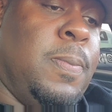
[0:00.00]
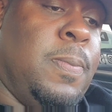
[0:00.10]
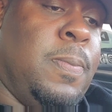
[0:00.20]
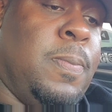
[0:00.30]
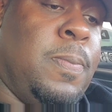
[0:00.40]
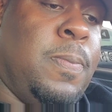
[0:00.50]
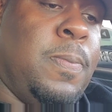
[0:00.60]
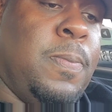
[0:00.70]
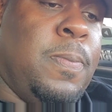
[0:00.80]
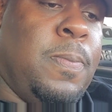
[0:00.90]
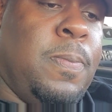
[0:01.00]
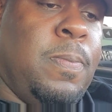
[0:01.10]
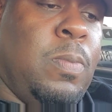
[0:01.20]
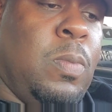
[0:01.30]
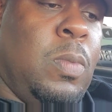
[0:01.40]

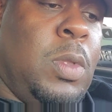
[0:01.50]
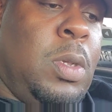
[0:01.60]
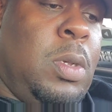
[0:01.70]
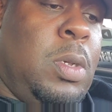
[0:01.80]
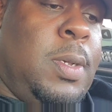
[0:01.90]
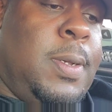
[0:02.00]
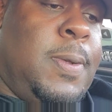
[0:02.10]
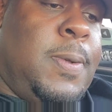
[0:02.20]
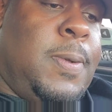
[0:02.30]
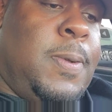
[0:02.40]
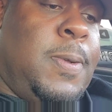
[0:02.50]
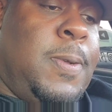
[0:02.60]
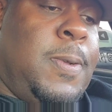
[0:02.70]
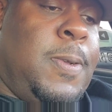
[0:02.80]
Nobody speaks.